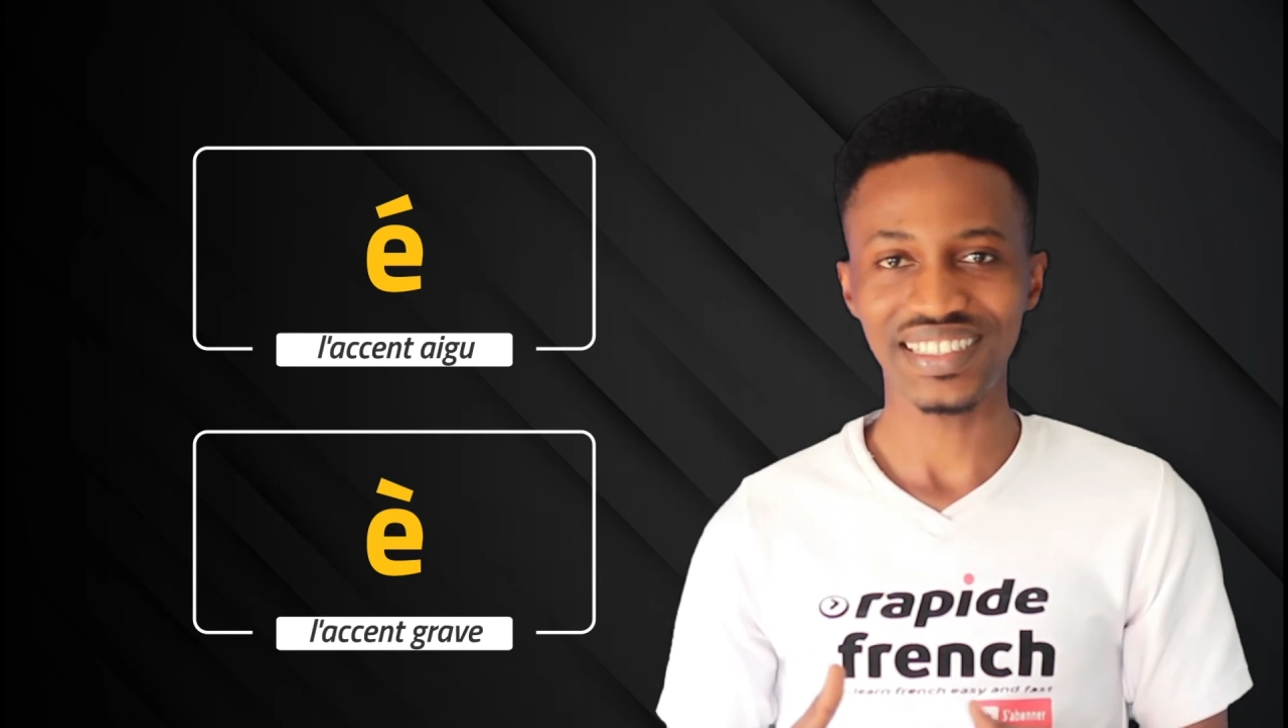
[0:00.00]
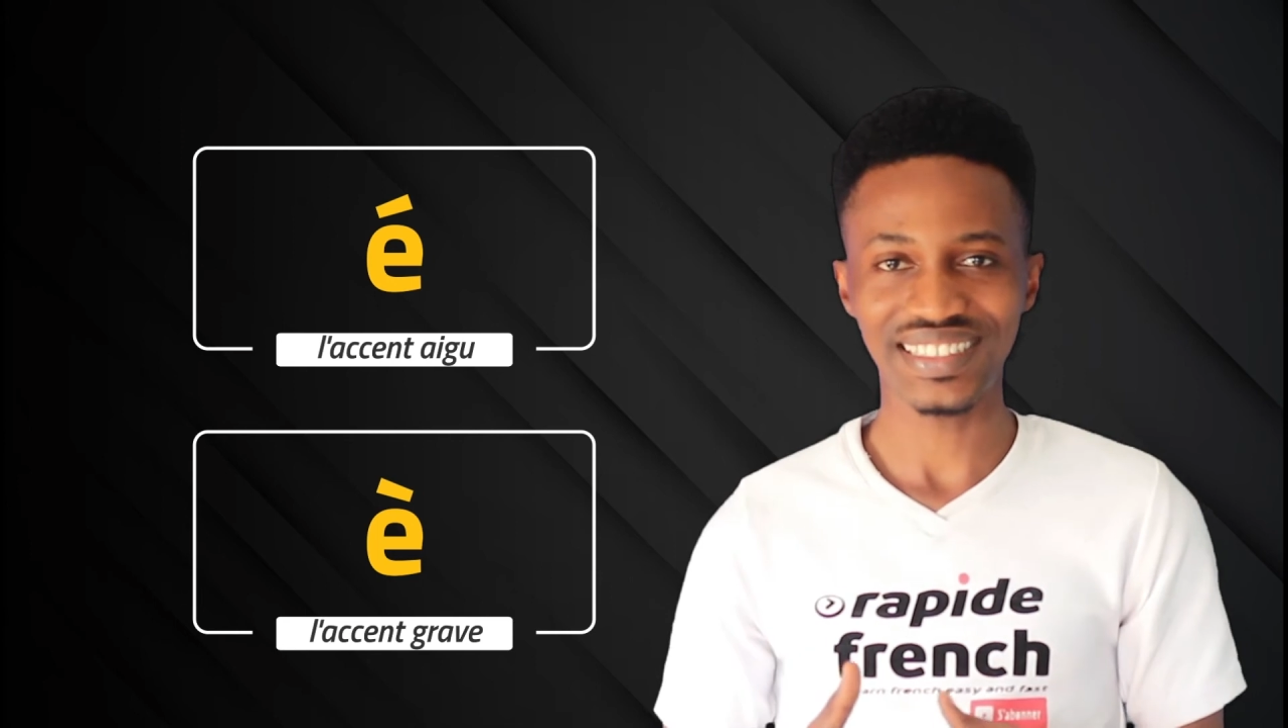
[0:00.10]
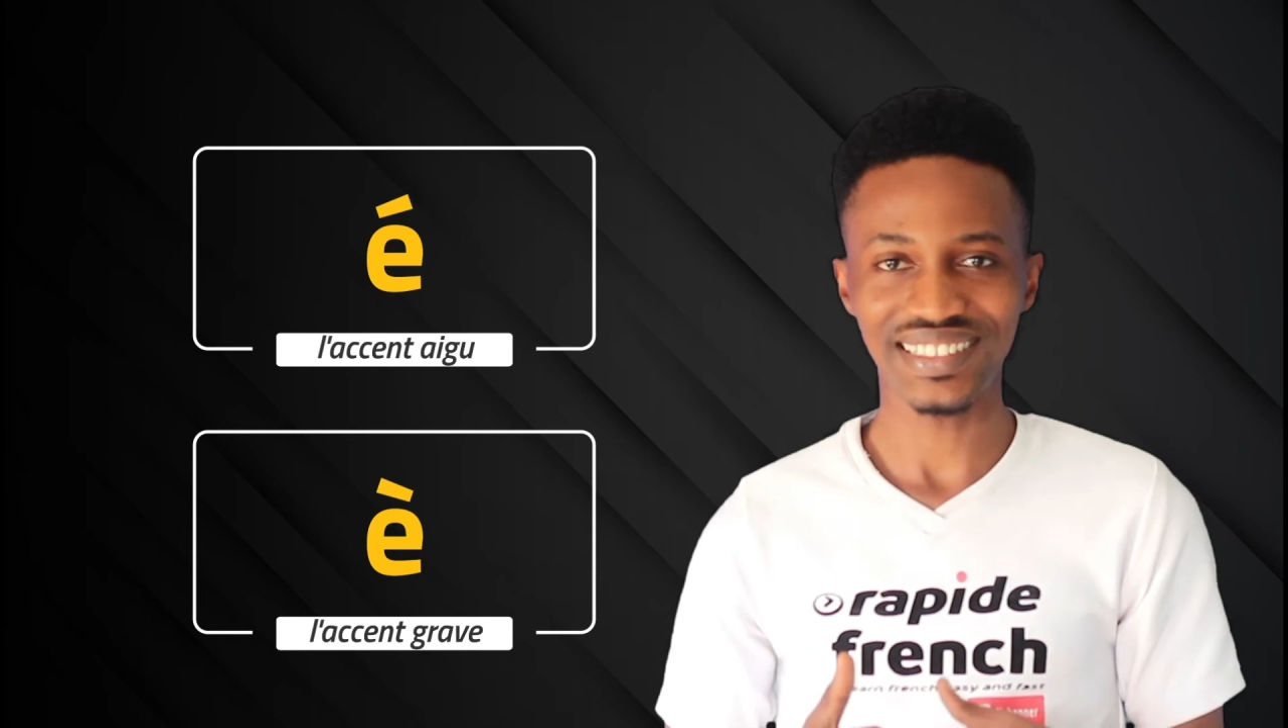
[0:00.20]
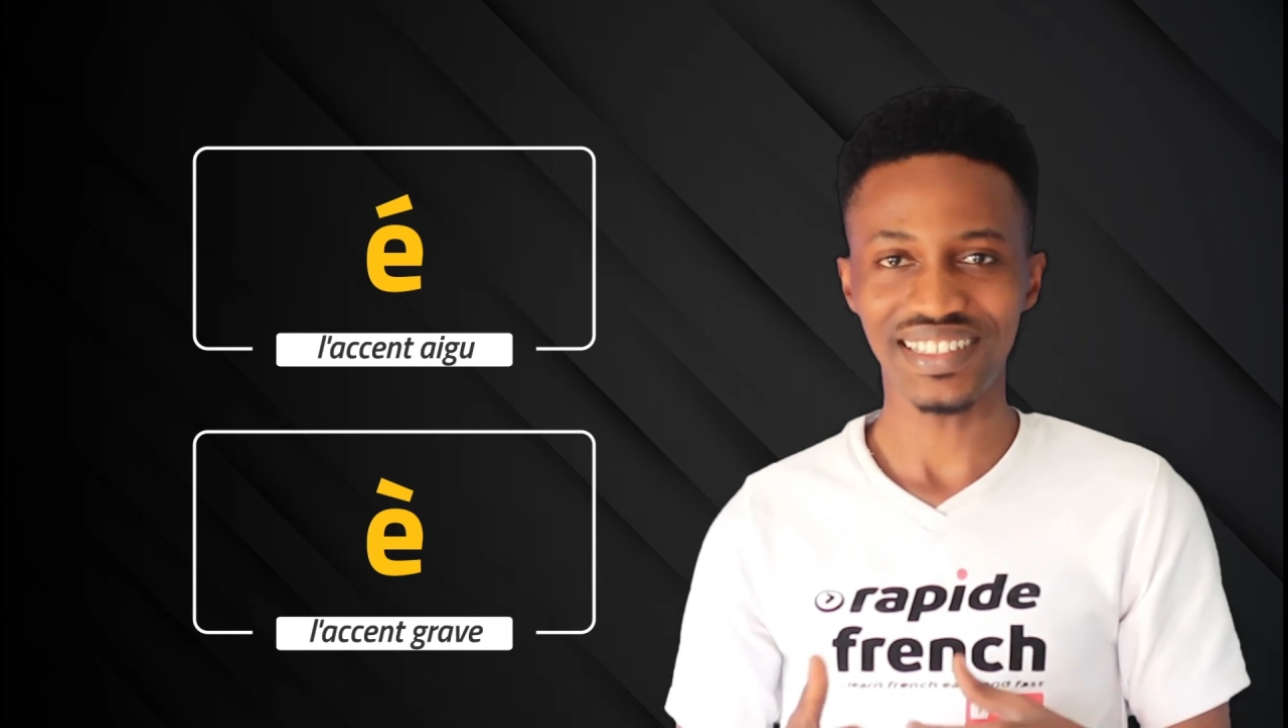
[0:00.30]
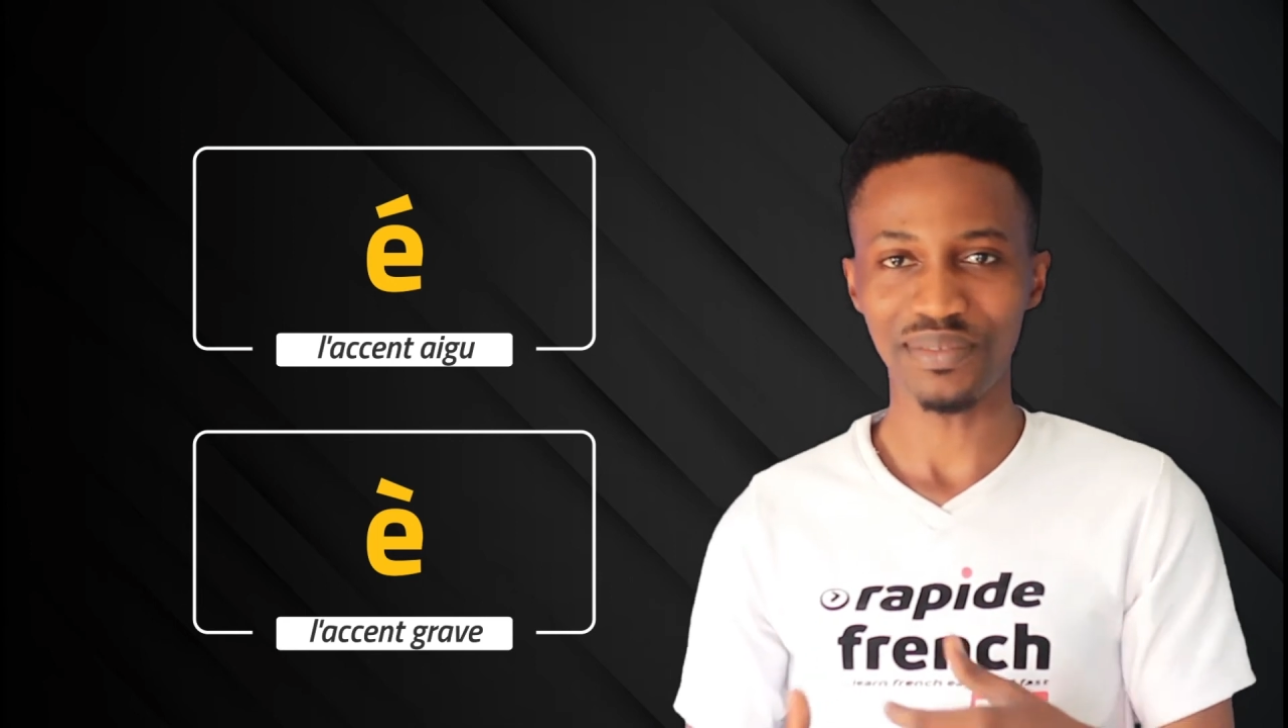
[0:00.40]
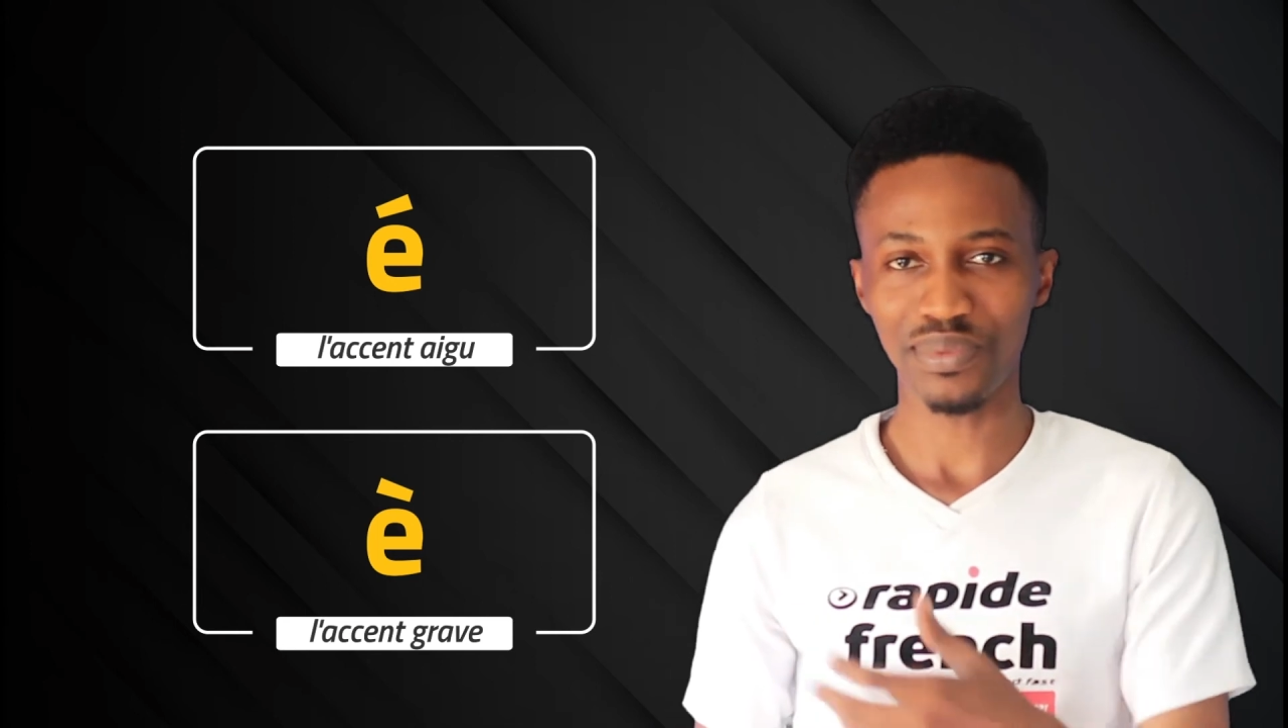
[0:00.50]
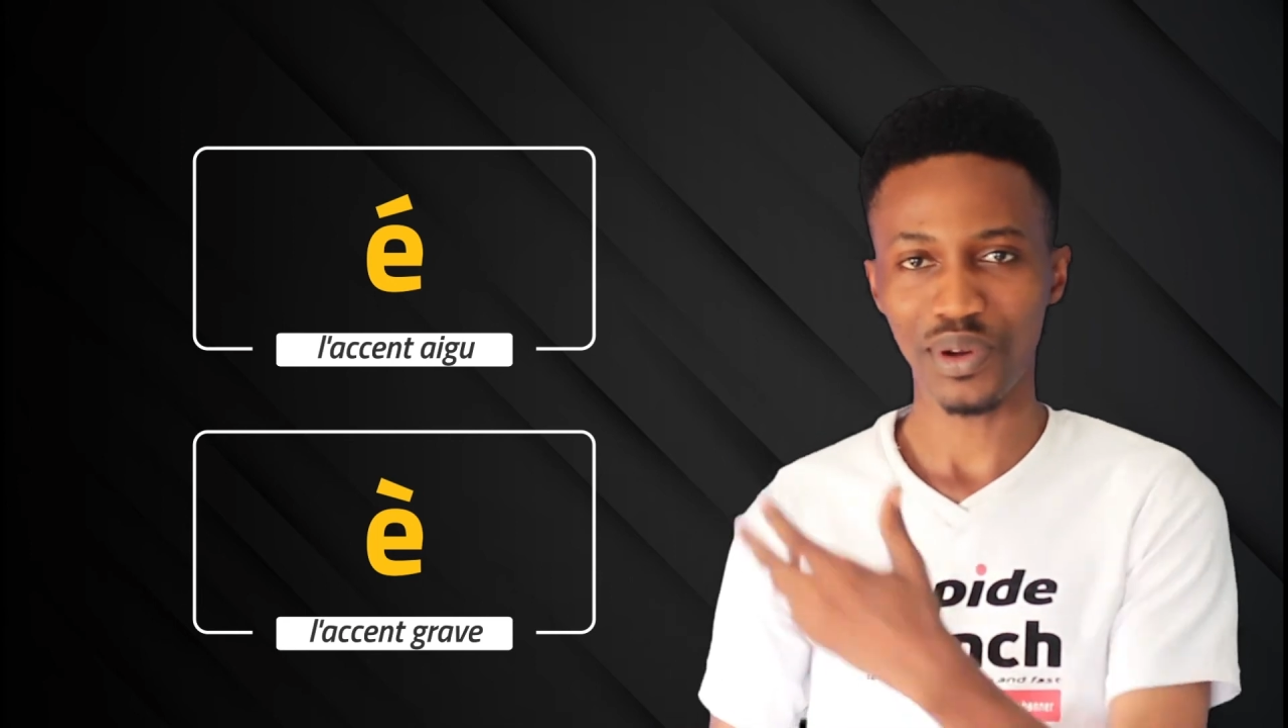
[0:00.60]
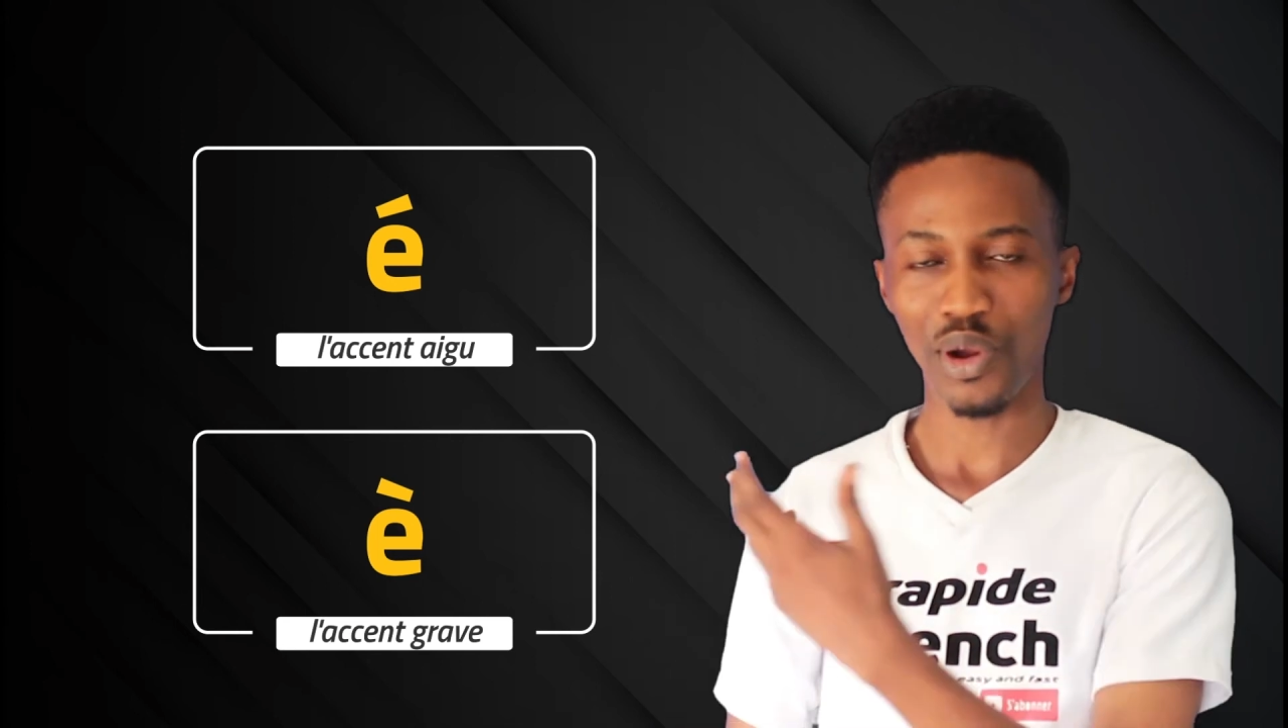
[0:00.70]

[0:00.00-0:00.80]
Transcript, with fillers: at this example,